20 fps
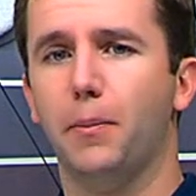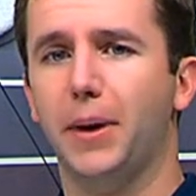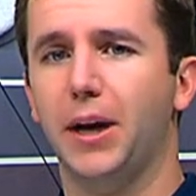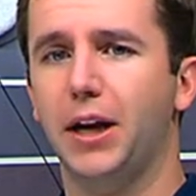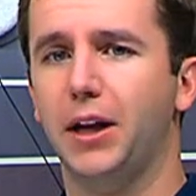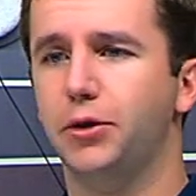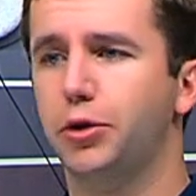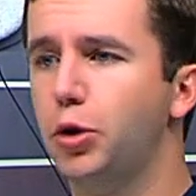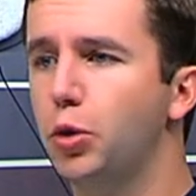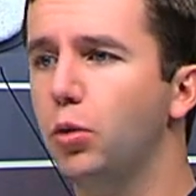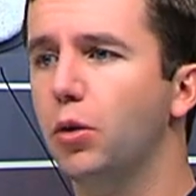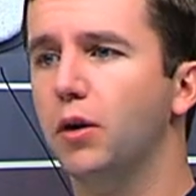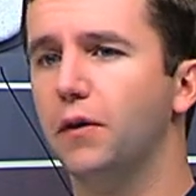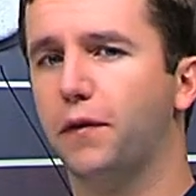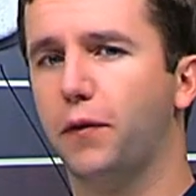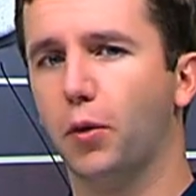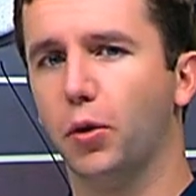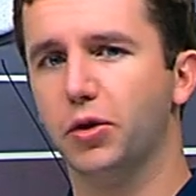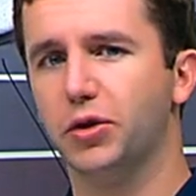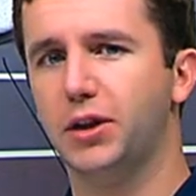made 2
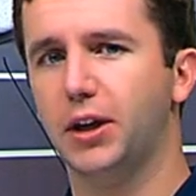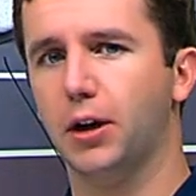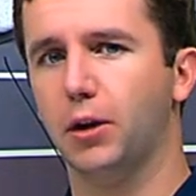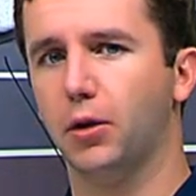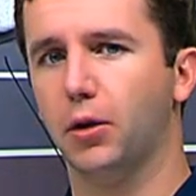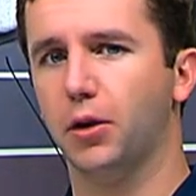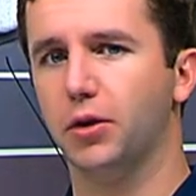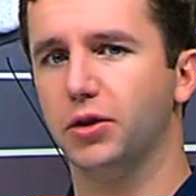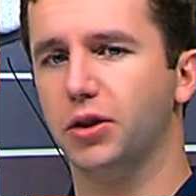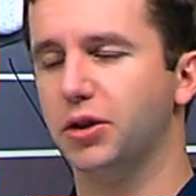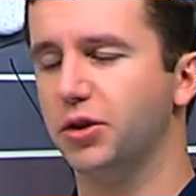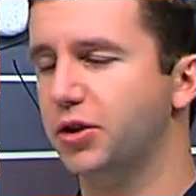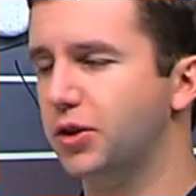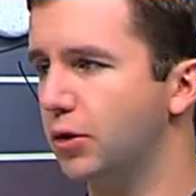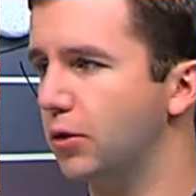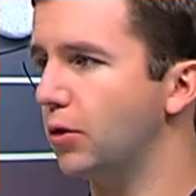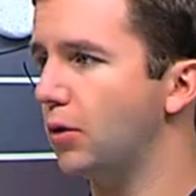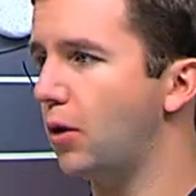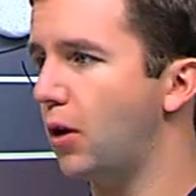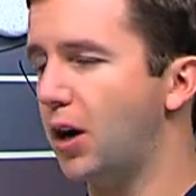unforced errors and
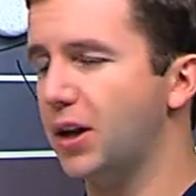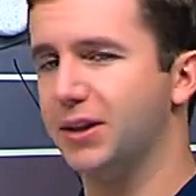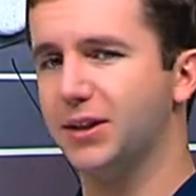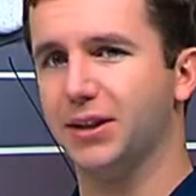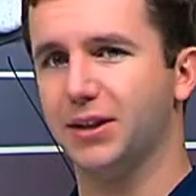still lost